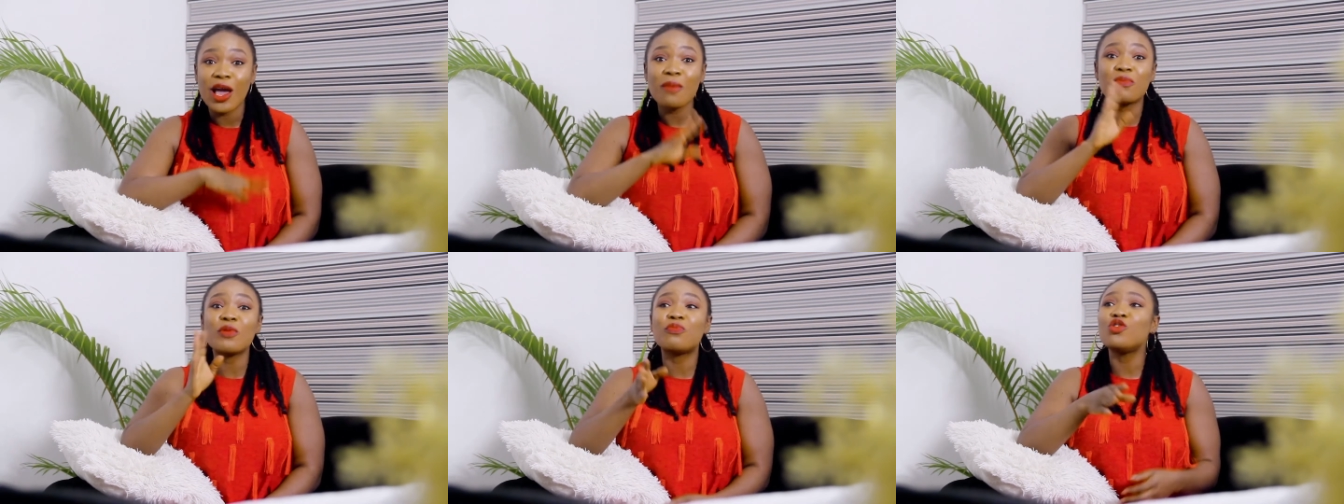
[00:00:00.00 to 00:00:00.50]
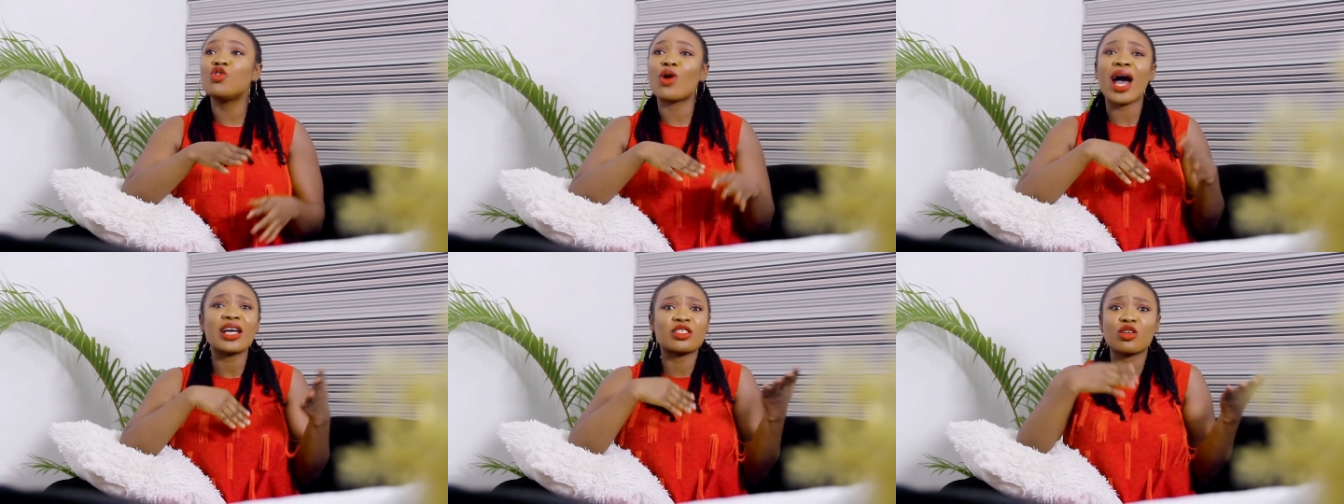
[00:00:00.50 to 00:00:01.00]
People, you
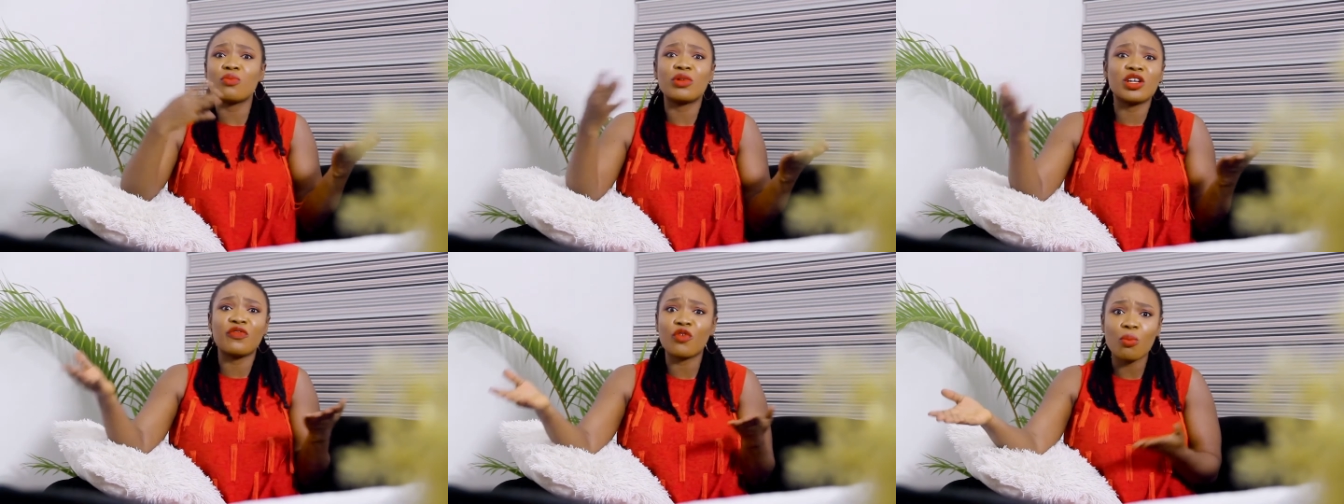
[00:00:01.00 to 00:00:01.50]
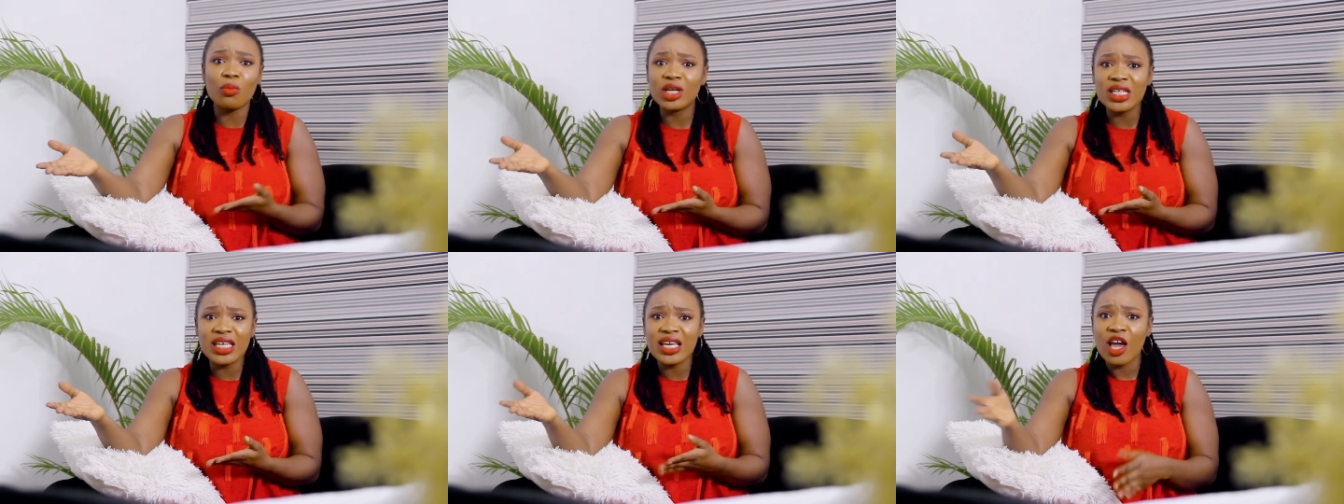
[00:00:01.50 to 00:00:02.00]
ask somebody for
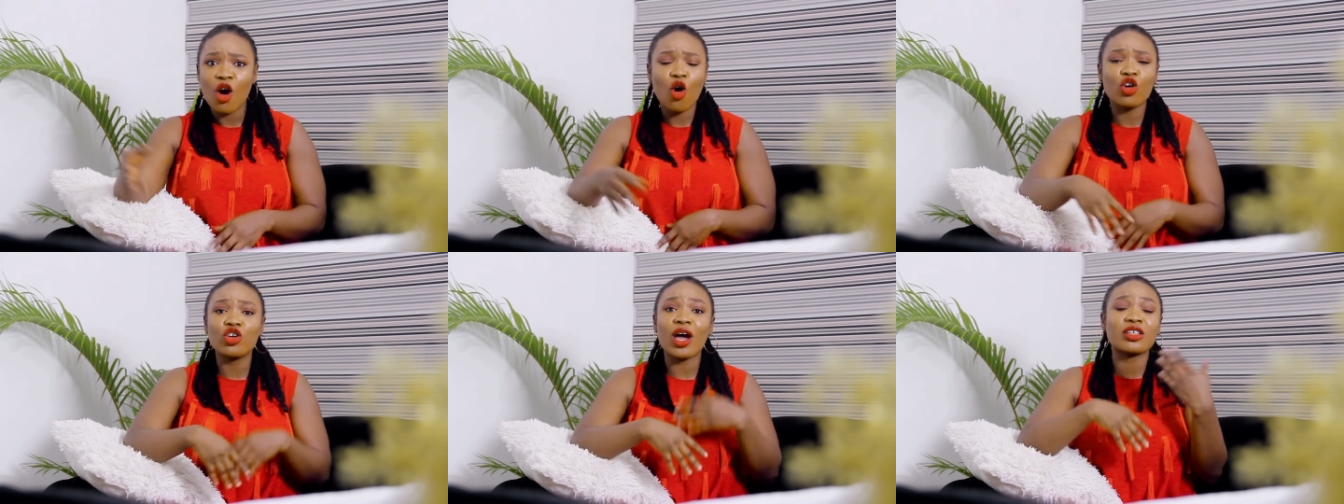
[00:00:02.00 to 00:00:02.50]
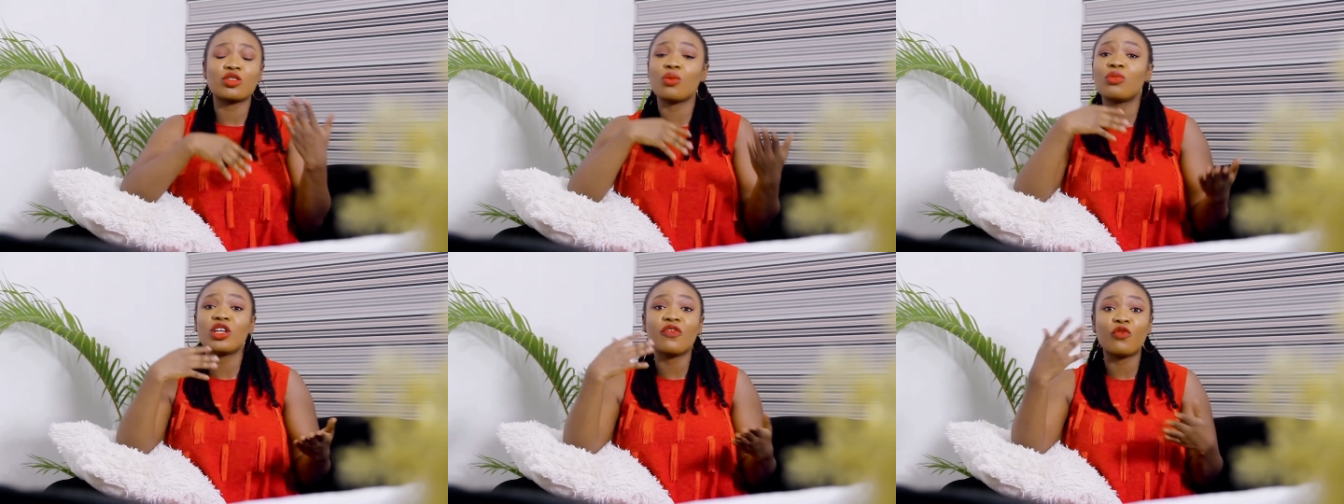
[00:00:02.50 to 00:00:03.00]
money or you ask
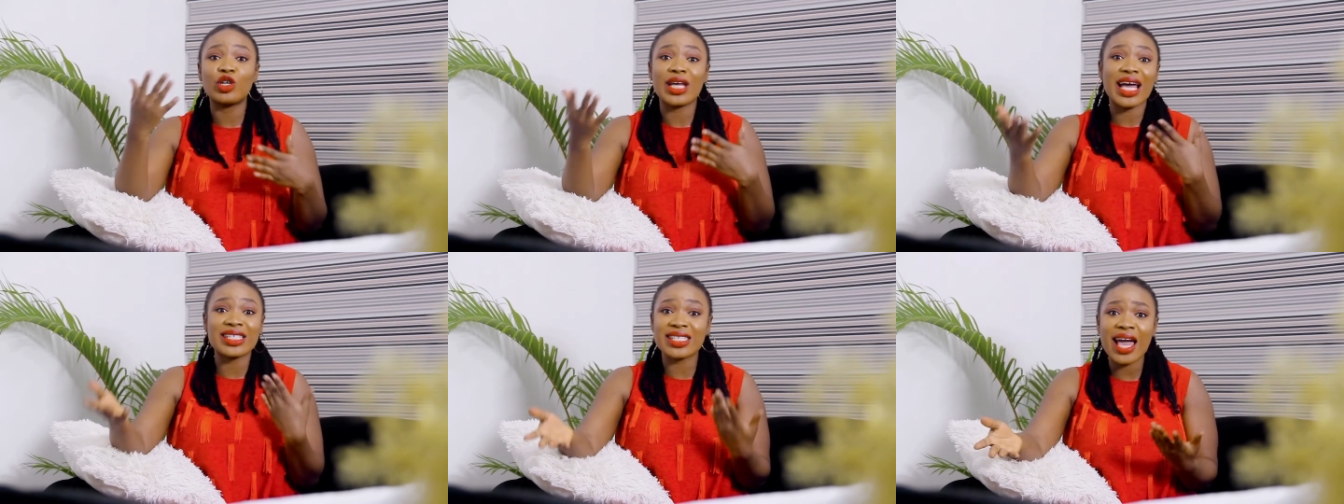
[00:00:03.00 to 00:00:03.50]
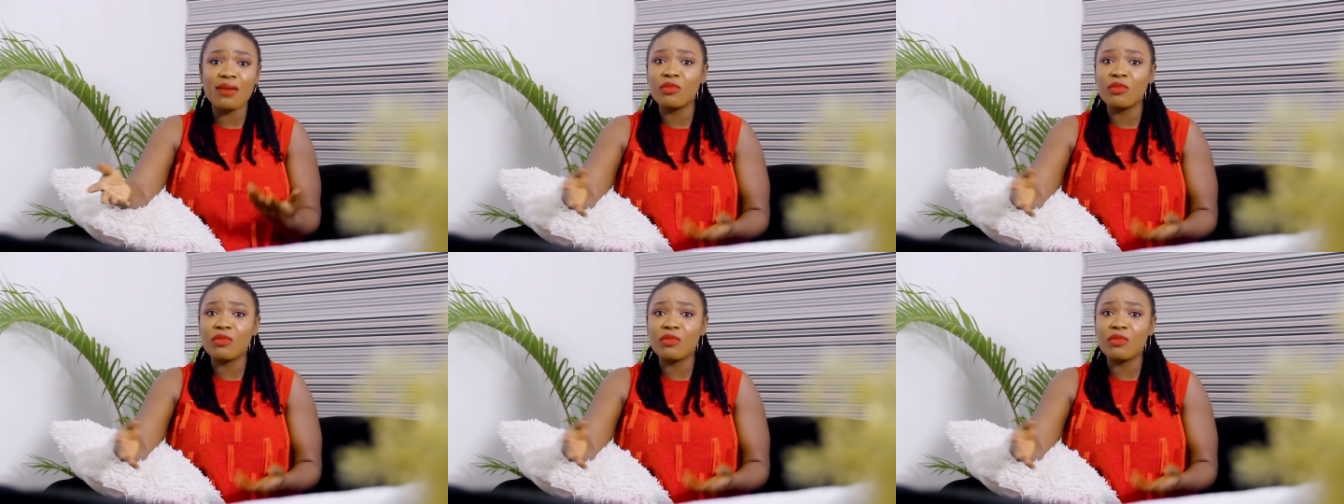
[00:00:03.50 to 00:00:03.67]
somebody for their time.